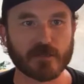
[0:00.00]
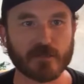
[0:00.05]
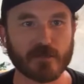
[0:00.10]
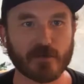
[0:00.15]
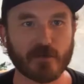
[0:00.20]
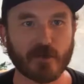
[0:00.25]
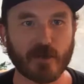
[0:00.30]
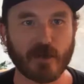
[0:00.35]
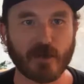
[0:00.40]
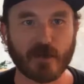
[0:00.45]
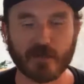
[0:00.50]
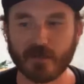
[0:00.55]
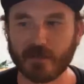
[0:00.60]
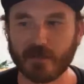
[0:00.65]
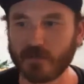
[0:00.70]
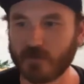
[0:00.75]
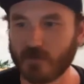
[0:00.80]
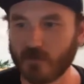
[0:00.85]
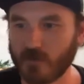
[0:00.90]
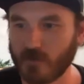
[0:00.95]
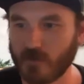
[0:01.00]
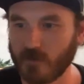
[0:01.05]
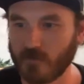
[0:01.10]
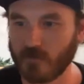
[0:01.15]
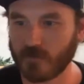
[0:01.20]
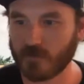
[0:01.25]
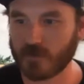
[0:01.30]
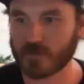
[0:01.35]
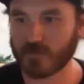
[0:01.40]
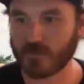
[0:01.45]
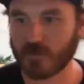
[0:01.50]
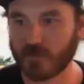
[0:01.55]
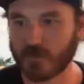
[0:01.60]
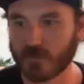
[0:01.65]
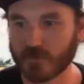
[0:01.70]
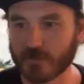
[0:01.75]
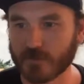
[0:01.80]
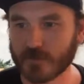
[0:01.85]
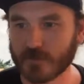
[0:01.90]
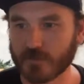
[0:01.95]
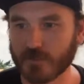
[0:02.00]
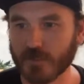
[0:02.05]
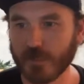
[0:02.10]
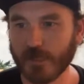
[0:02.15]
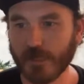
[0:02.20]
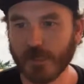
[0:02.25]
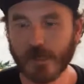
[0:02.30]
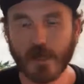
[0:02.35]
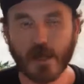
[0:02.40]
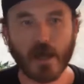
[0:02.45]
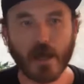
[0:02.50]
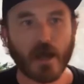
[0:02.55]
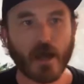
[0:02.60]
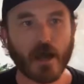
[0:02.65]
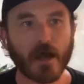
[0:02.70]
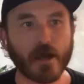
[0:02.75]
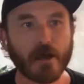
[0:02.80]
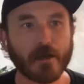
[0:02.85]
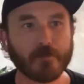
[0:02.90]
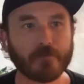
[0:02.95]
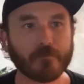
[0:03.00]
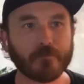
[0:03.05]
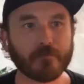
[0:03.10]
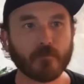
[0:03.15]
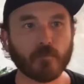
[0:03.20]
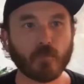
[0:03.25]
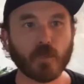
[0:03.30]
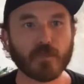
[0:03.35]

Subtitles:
too high. You were overexposed. Well,